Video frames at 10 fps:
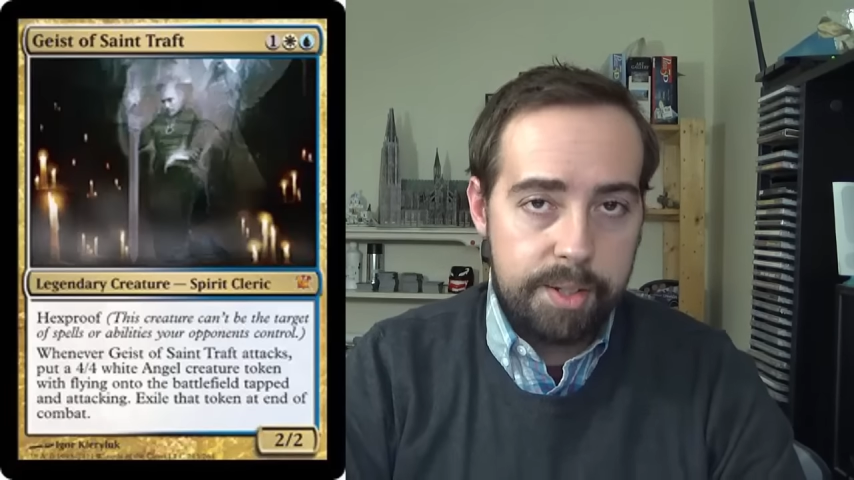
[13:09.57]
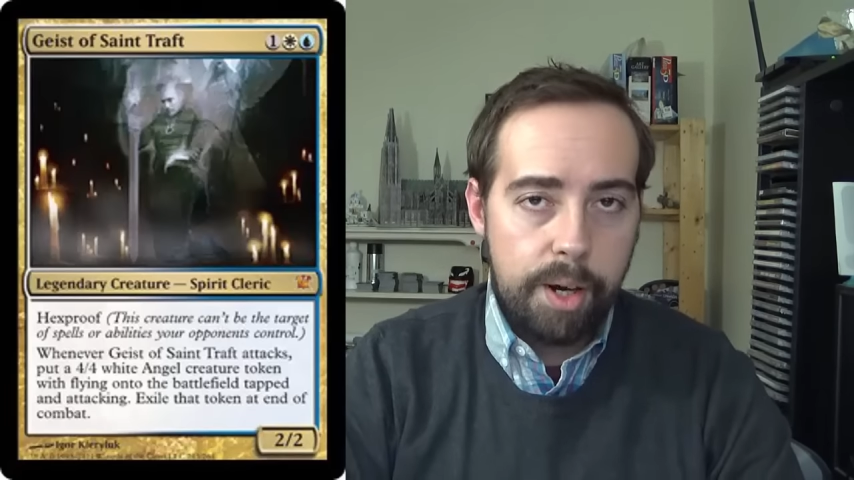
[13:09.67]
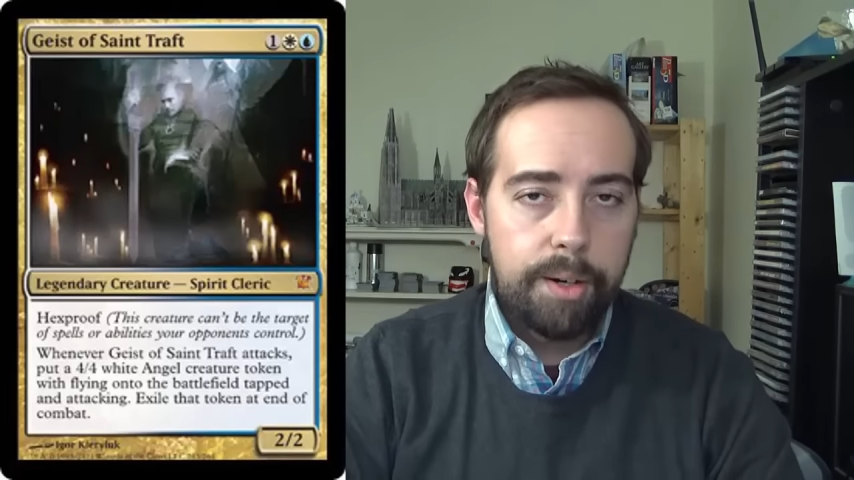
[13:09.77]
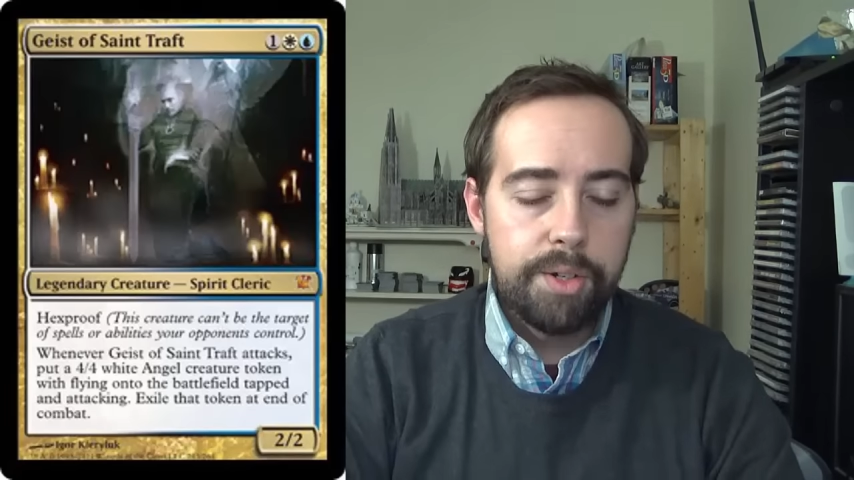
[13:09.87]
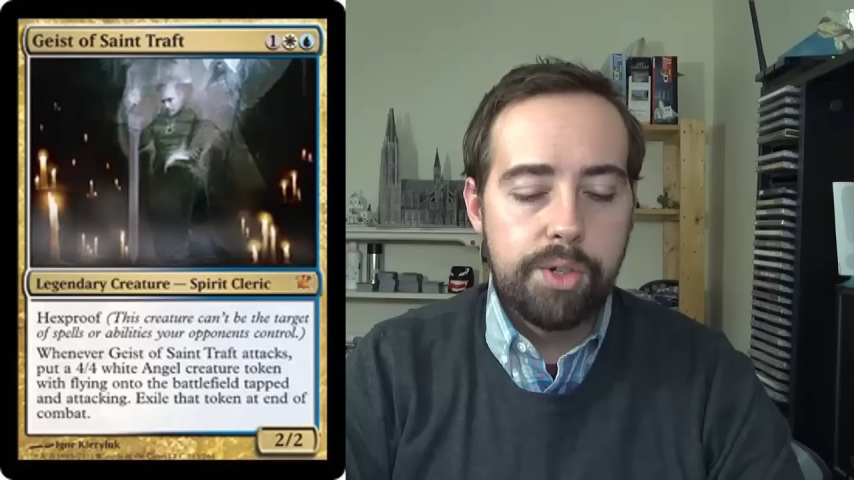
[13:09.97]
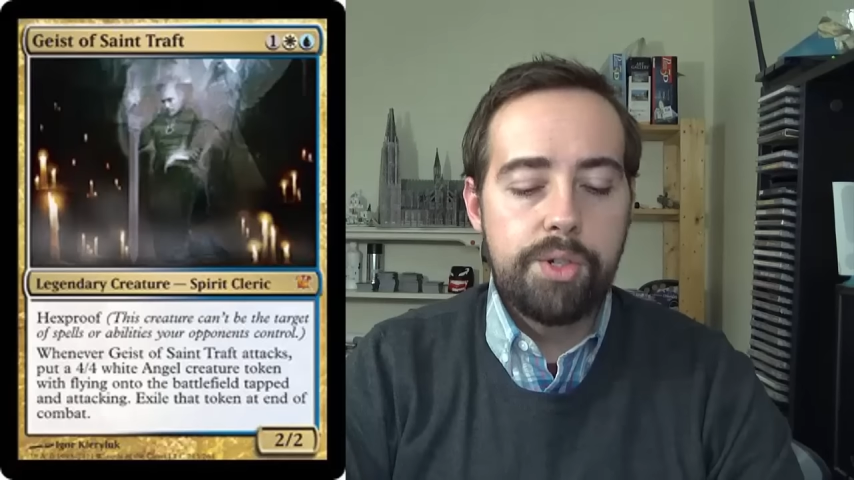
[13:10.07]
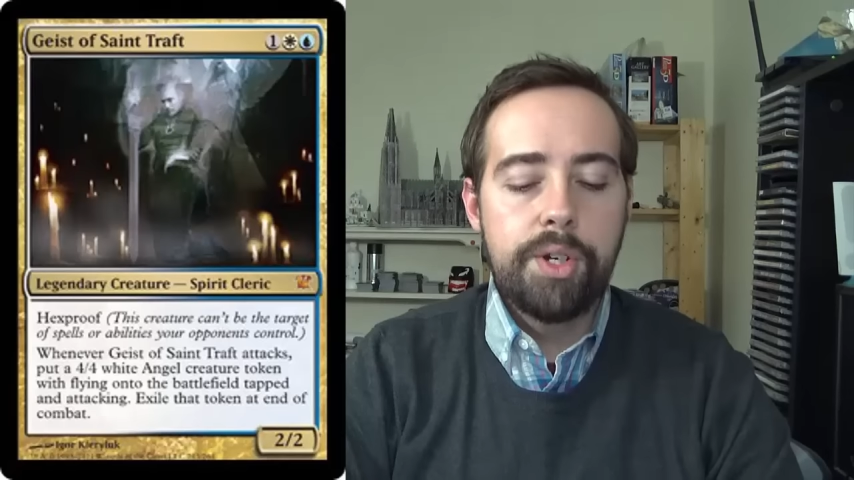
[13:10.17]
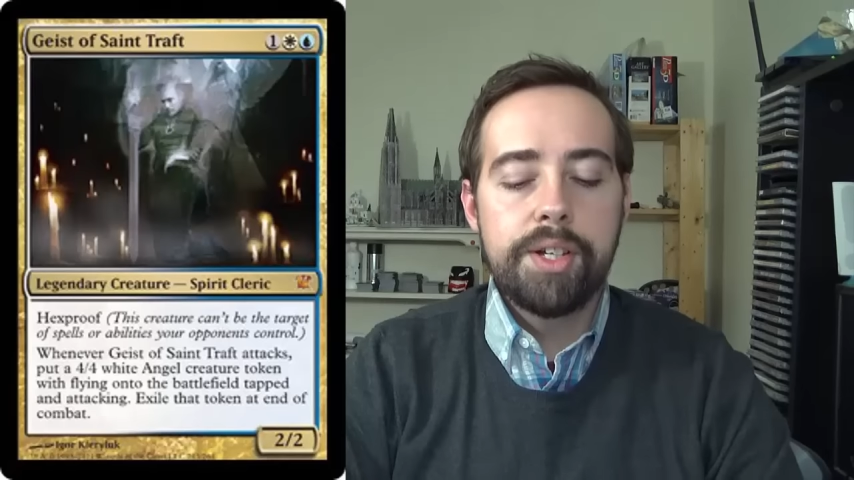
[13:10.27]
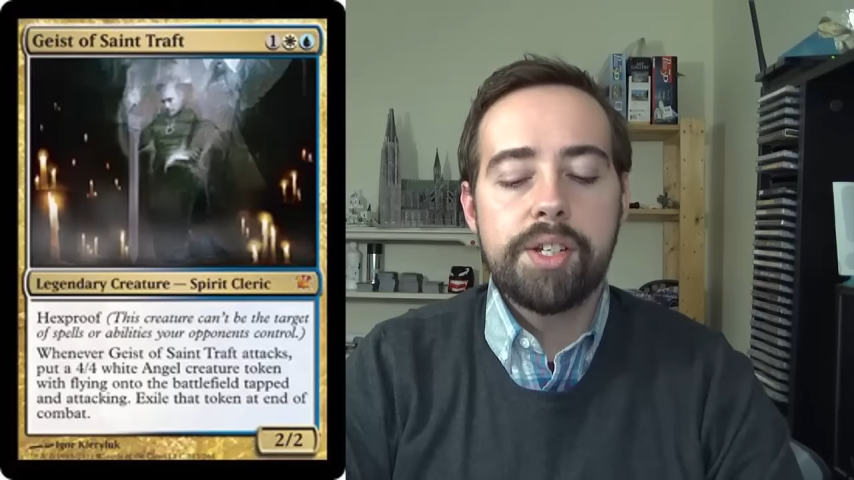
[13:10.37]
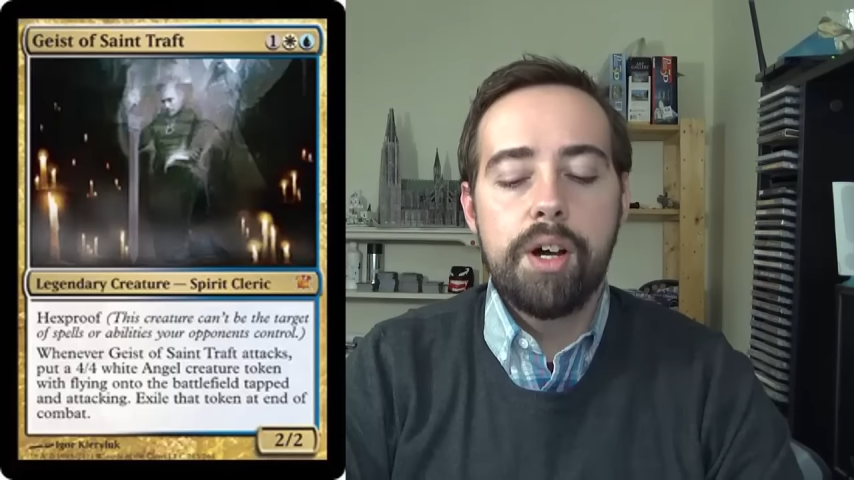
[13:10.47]
this card is
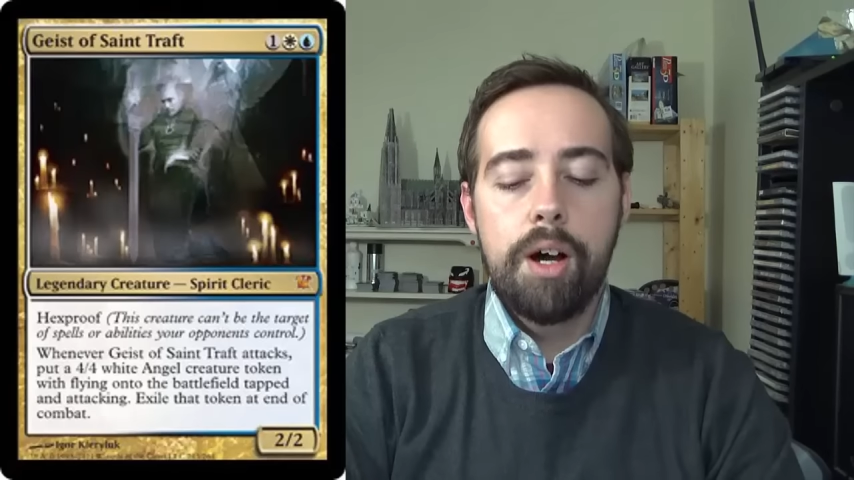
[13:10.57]
just